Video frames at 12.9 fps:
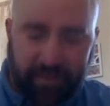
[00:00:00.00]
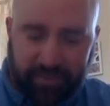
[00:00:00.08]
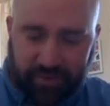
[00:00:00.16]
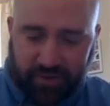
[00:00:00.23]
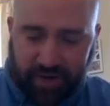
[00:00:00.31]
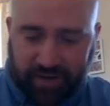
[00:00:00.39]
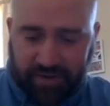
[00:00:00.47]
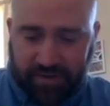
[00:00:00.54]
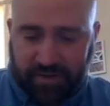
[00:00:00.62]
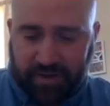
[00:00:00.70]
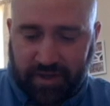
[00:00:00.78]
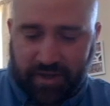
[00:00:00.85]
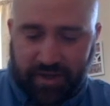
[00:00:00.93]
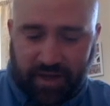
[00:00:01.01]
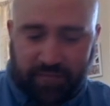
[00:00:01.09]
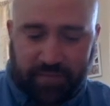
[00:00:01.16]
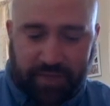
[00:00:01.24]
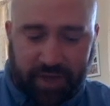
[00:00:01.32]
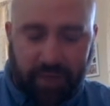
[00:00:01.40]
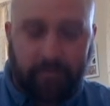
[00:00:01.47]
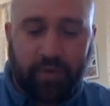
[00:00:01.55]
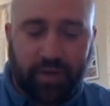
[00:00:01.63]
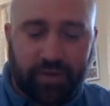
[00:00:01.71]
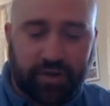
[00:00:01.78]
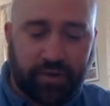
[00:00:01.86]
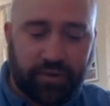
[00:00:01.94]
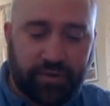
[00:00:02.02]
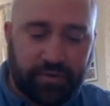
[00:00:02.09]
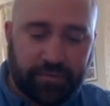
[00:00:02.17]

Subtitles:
abstracts that have become well known,